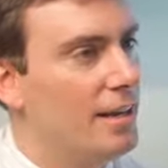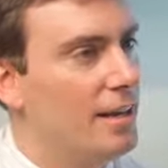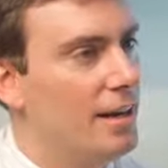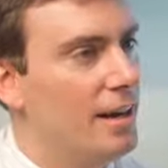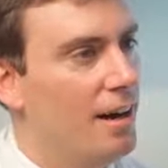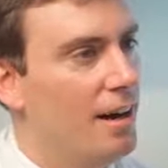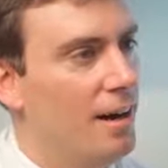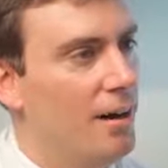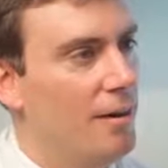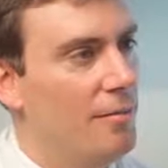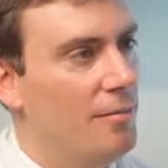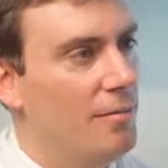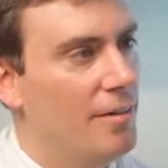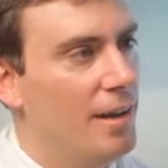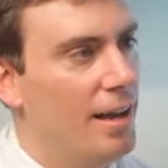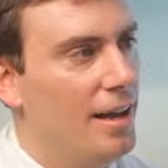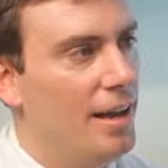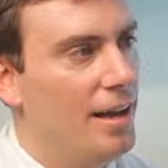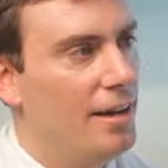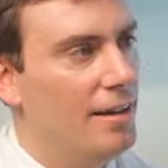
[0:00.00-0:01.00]

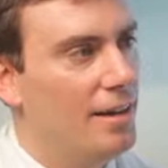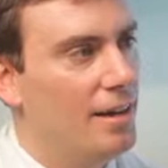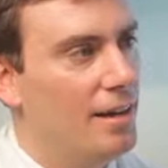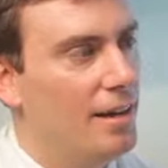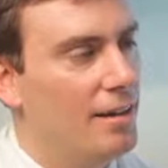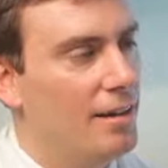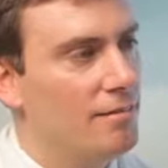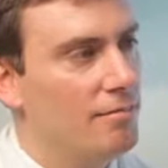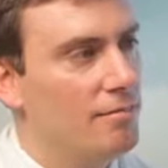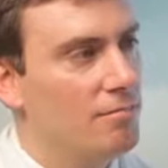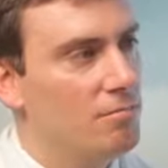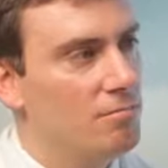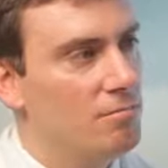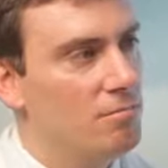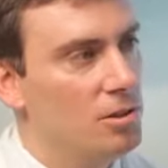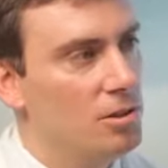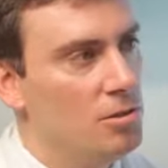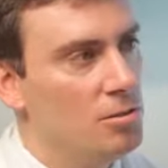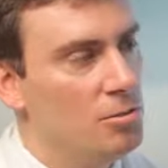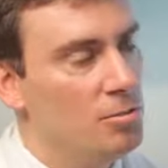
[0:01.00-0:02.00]
and
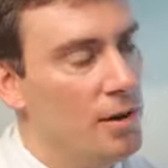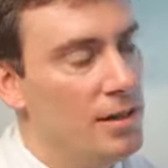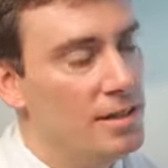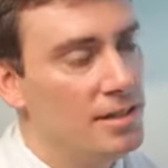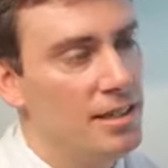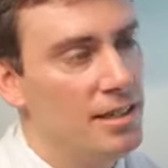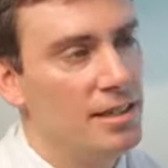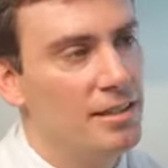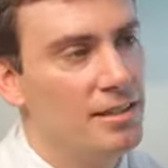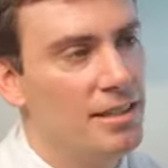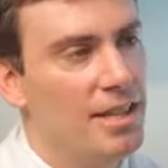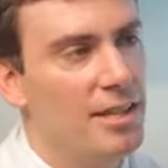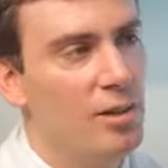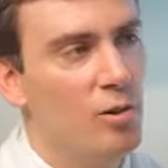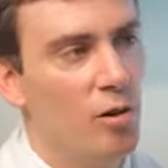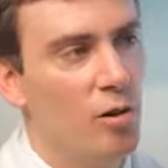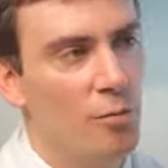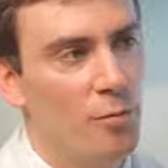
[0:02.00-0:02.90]
you might see continual